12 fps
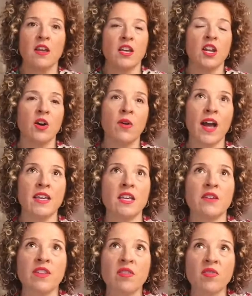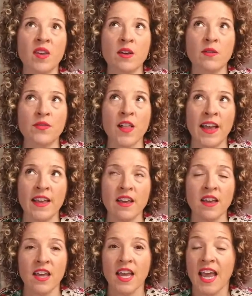You know, I even think of like
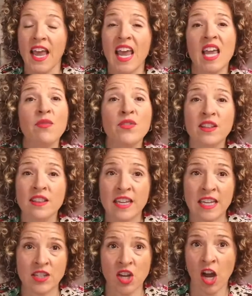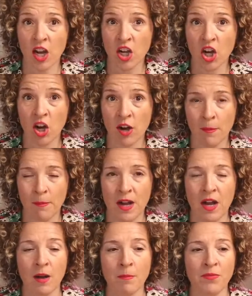havenly.com.
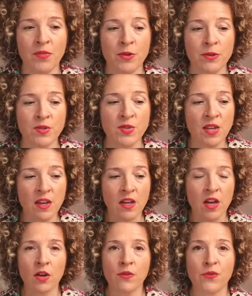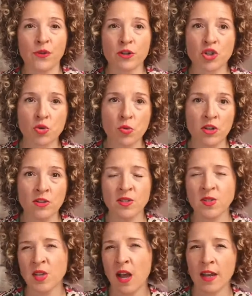Um, those kind of virtual
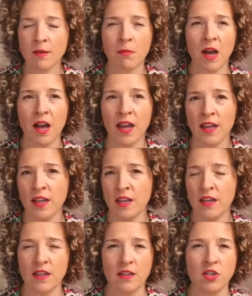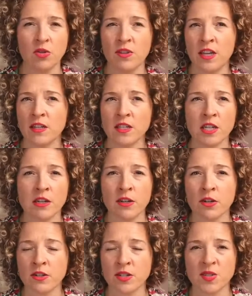design my, do the
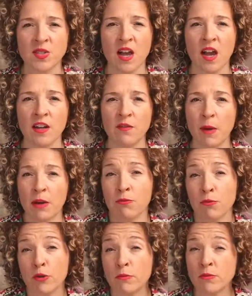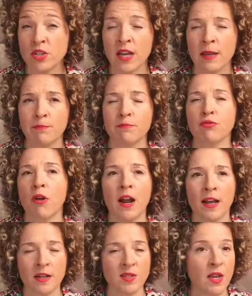interior design of my room type
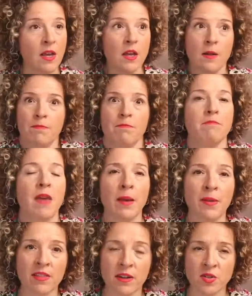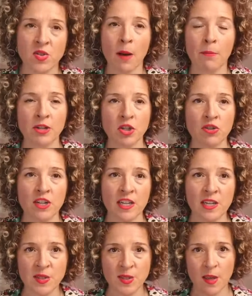products. Maybe there's
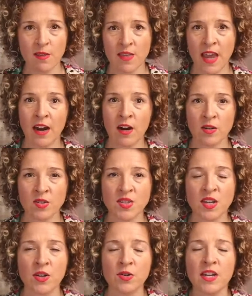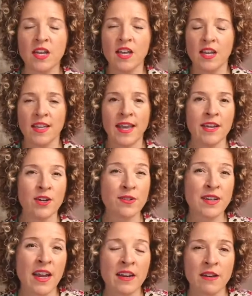opportunities there. So get
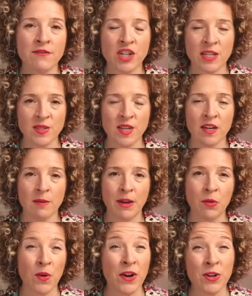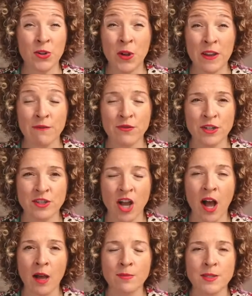creative, Jessica, about where you're looking for
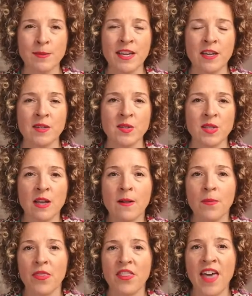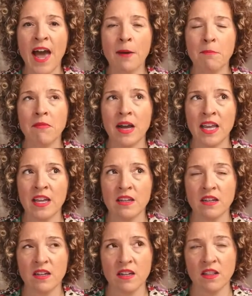jobs because that
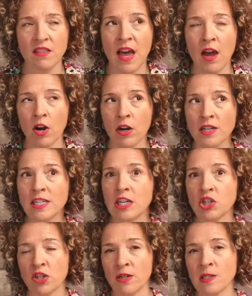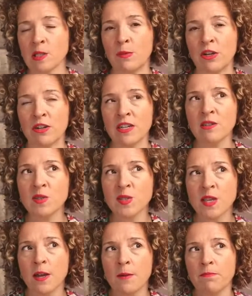might, that architecture
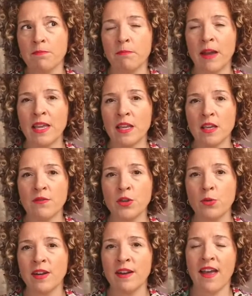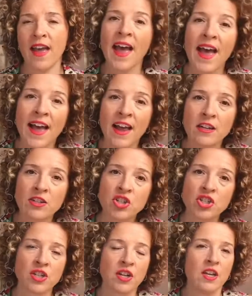experience might give you an
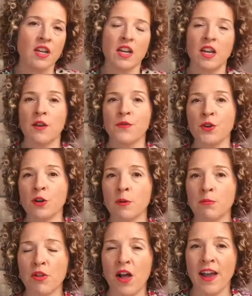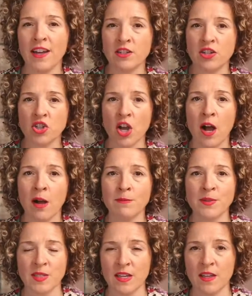edge if you're applying to
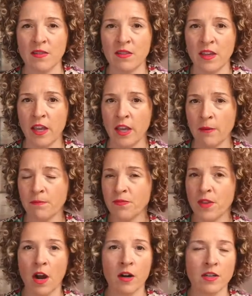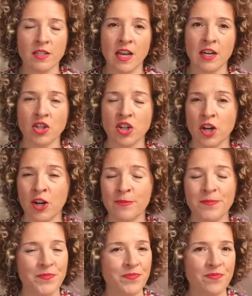jobs in the architecture,